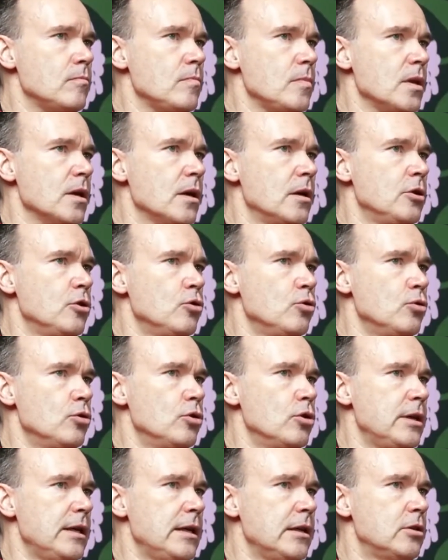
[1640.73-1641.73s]

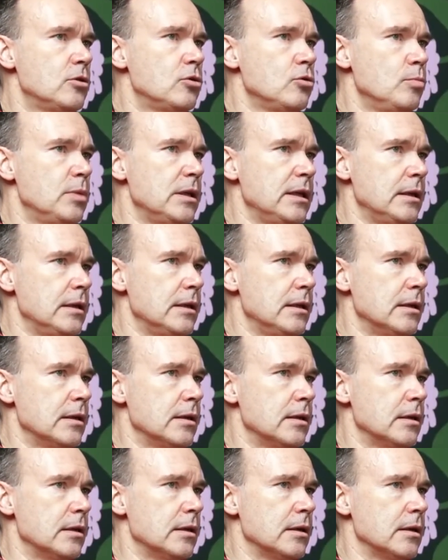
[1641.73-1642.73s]
you need to be
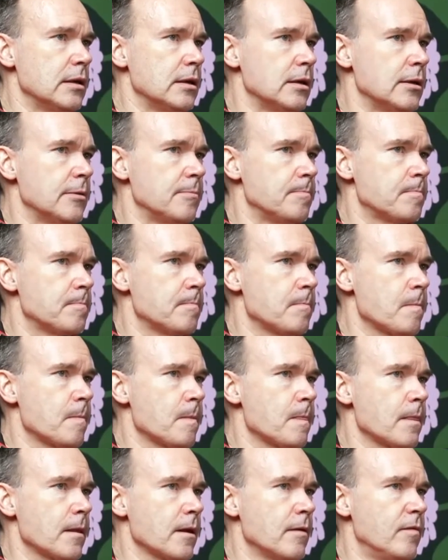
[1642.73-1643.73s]

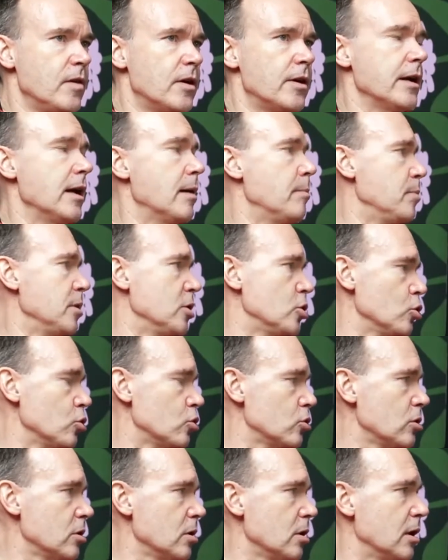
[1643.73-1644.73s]
very
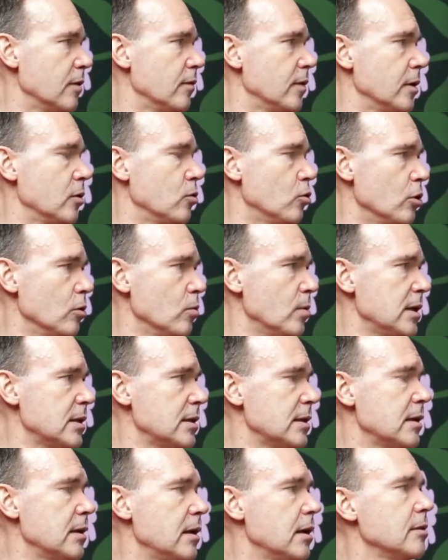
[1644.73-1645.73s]
ambitious, I think, always,
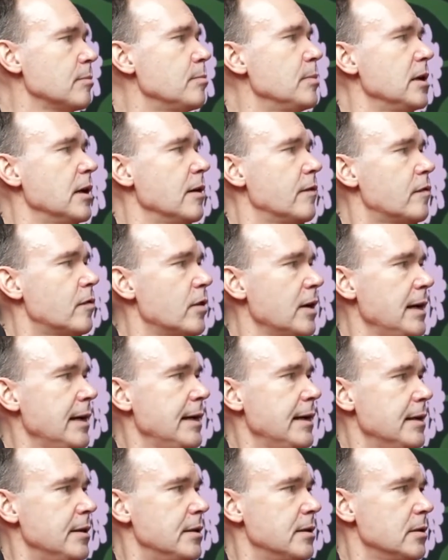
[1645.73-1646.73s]
and not be
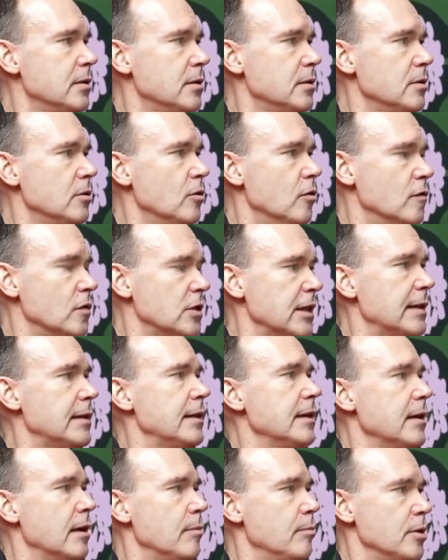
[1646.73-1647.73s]
afraid of
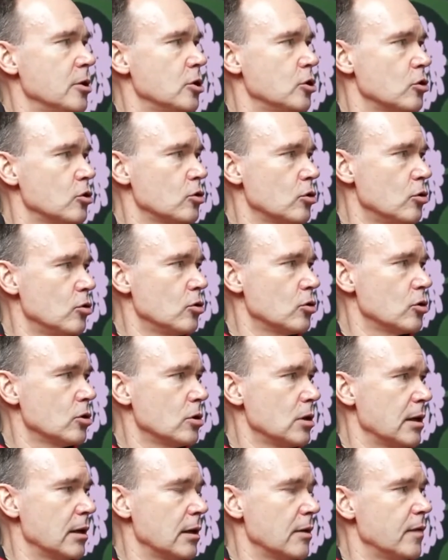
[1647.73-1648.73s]
setting ambitious goals.
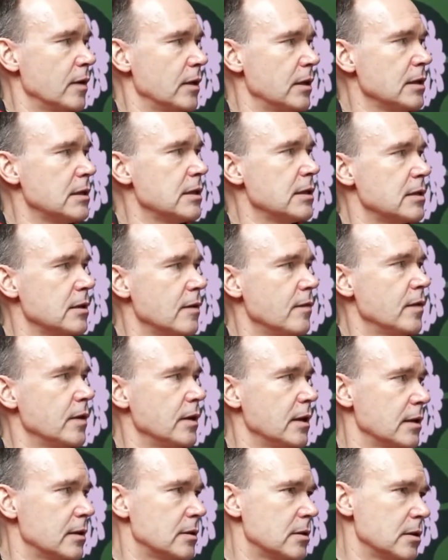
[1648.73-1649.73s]
And I think this is something
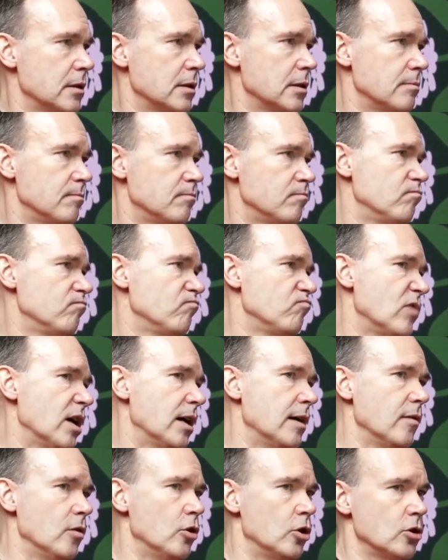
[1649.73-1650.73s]
that I
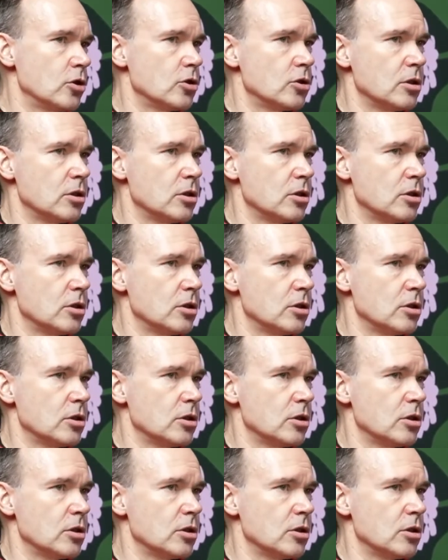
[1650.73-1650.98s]
learned